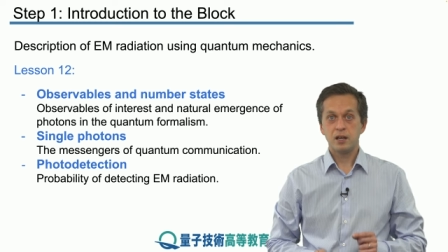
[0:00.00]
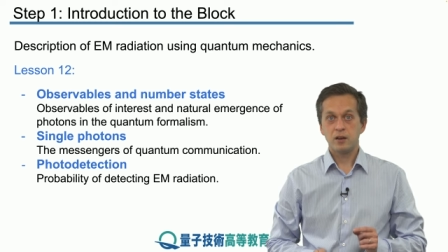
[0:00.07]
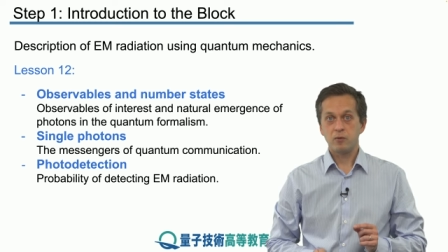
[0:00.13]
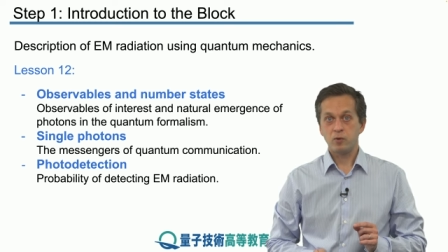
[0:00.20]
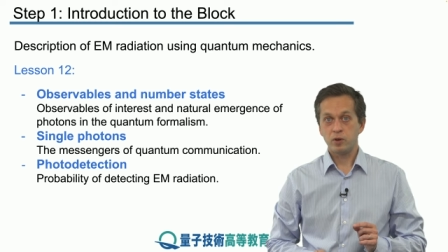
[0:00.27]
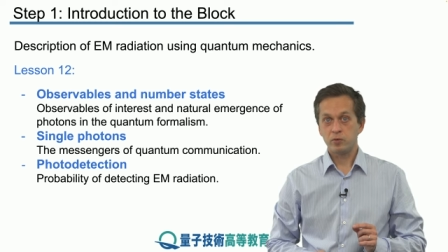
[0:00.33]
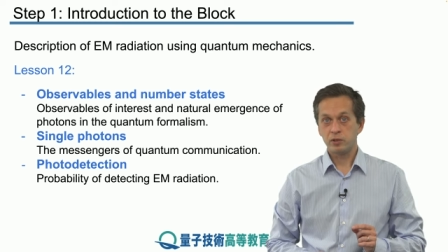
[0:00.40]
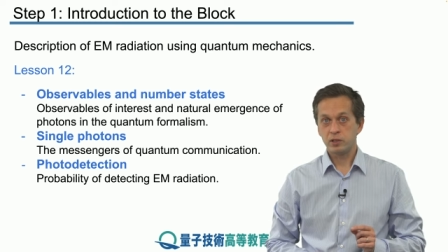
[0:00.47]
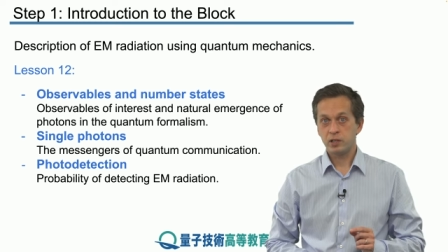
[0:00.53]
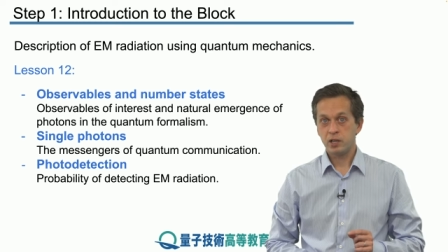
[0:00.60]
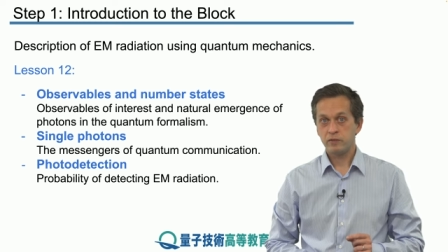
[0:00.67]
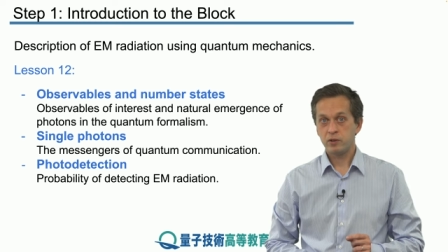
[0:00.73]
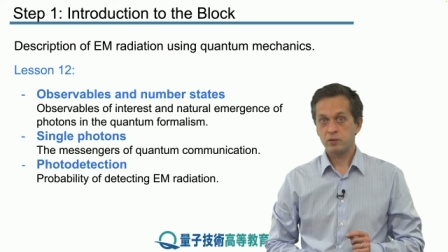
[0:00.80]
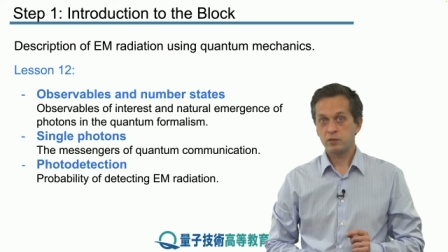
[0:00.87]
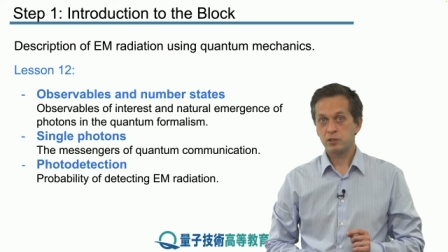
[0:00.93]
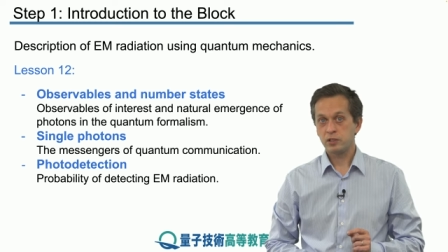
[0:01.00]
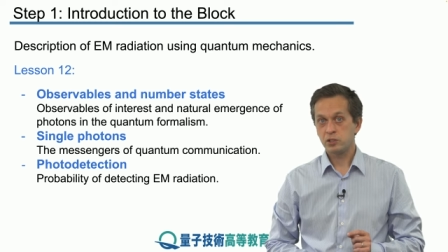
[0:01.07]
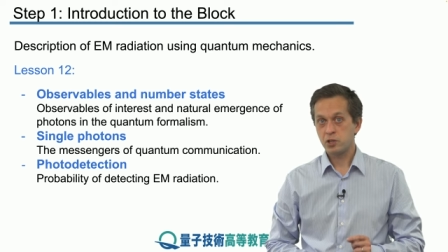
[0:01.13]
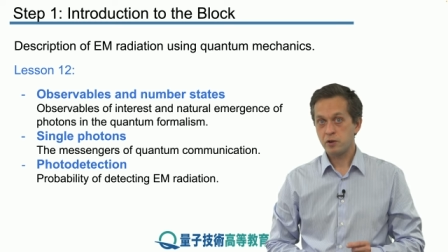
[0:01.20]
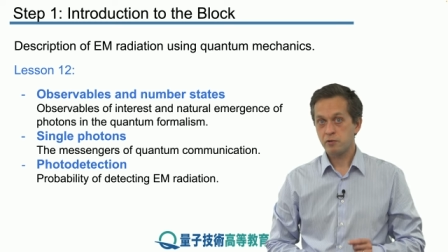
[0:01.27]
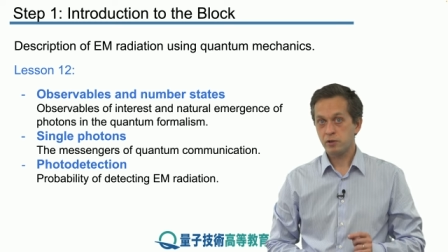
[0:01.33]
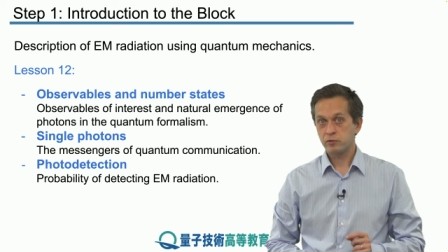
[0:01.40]
We will give you the
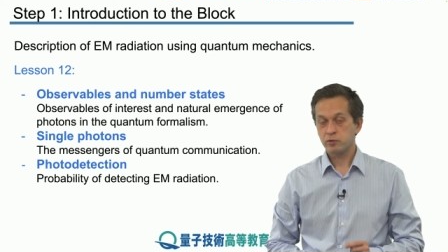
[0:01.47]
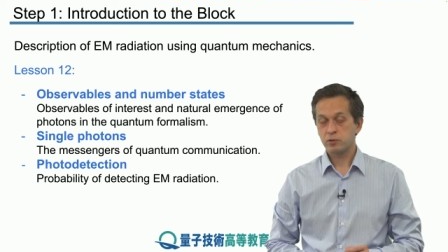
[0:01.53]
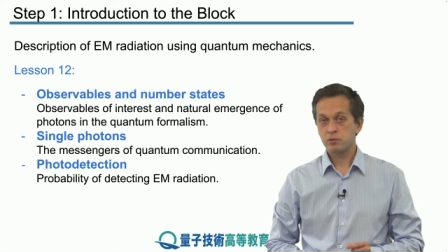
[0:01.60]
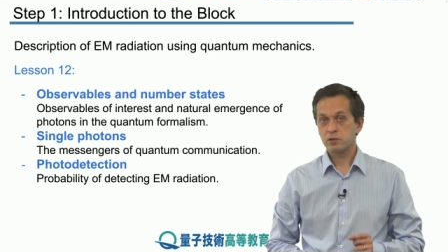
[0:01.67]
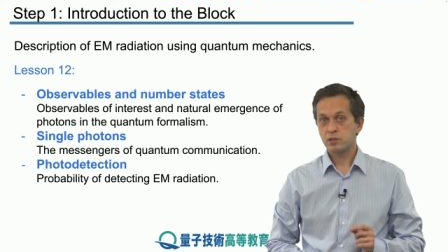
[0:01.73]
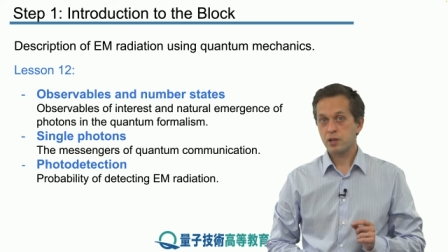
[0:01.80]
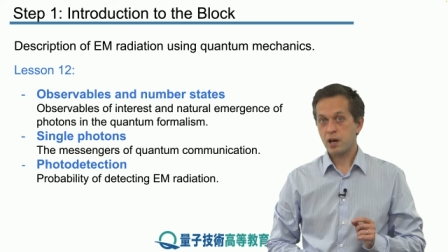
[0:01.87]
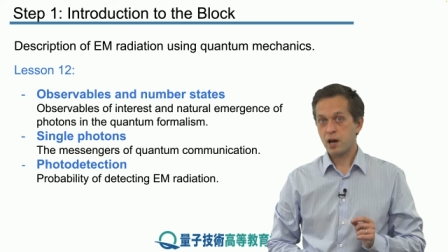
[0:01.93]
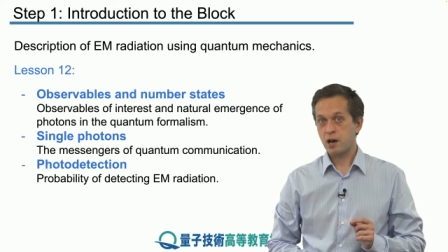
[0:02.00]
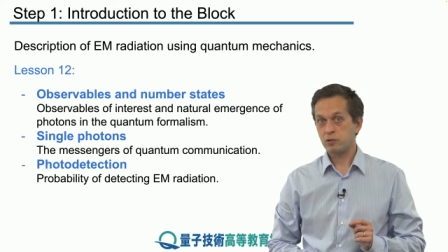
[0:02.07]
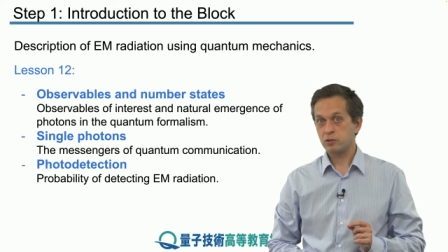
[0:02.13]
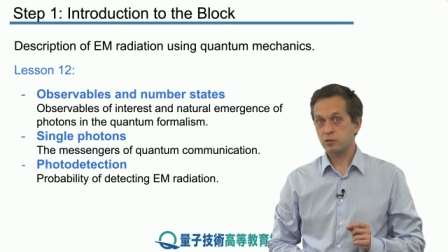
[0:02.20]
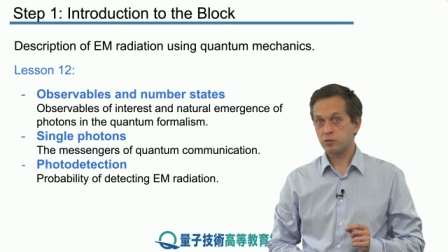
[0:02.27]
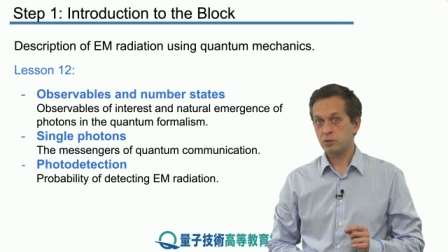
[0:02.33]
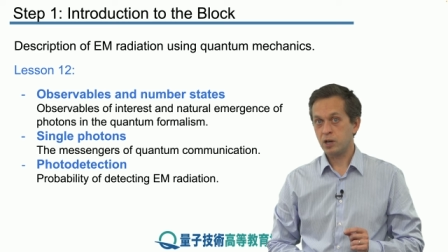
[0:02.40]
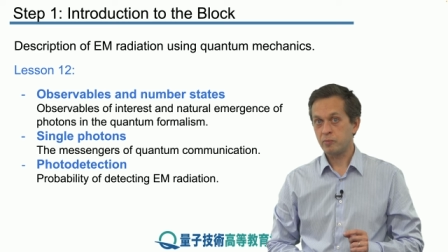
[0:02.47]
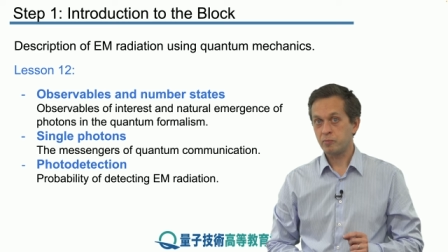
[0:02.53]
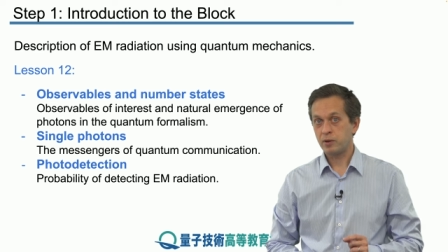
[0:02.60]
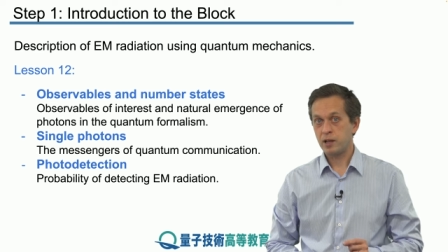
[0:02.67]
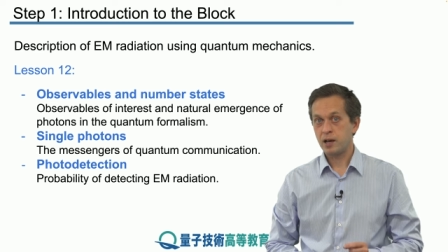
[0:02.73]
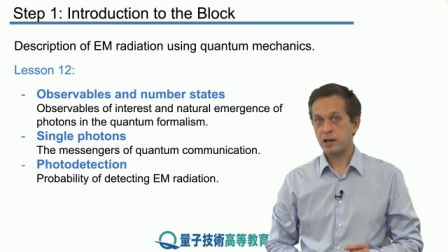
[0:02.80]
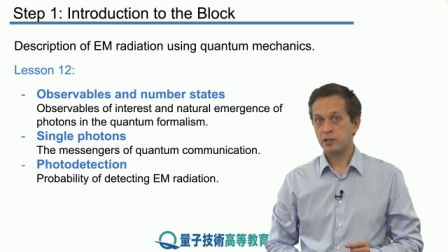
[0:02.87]
general rules how to
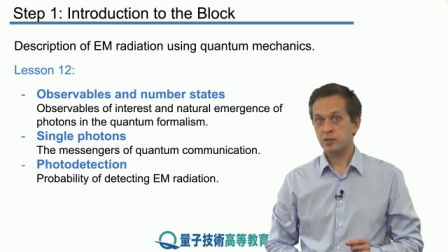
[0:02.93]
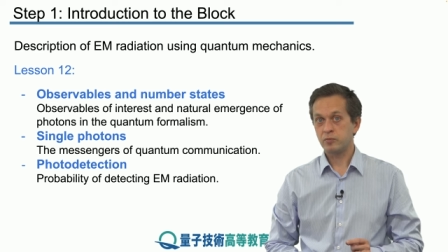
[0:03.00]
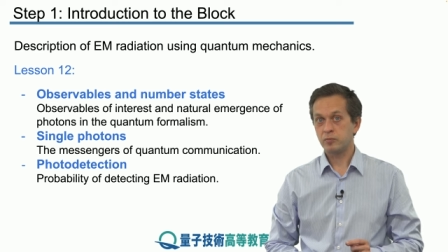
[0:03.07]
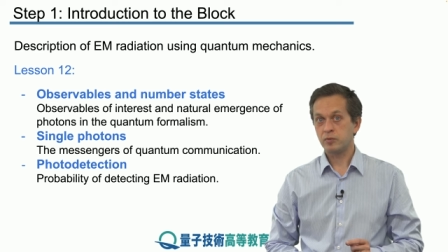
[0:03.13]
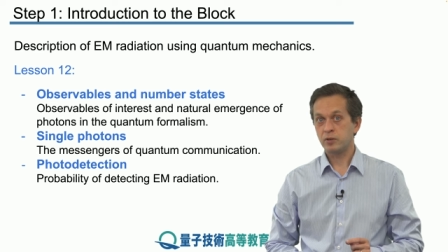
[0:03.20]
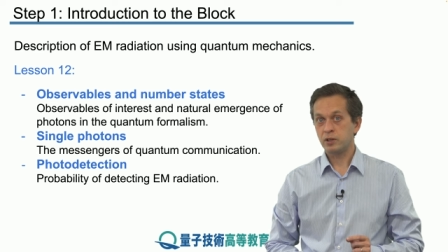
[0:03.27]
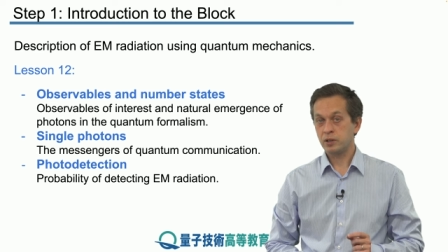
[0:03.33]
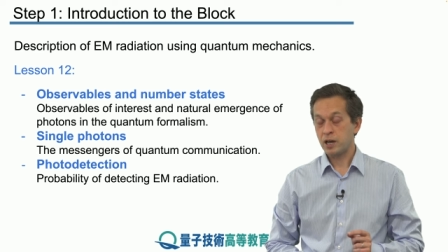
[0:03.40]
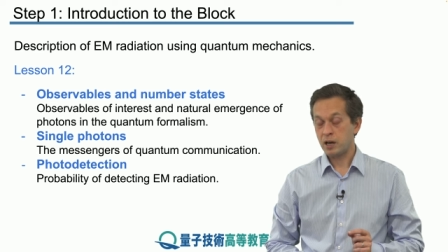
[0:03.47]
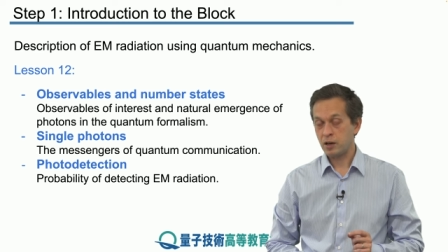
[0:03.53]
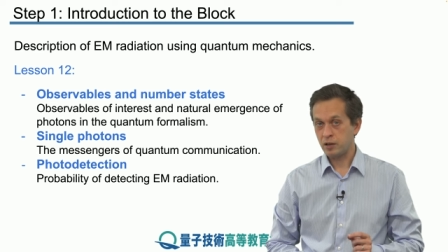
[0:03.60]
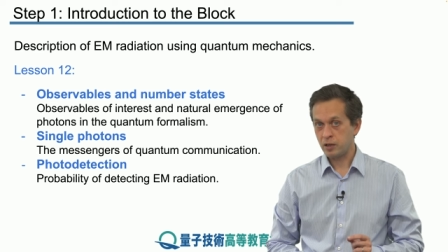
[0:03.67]
apply the uh,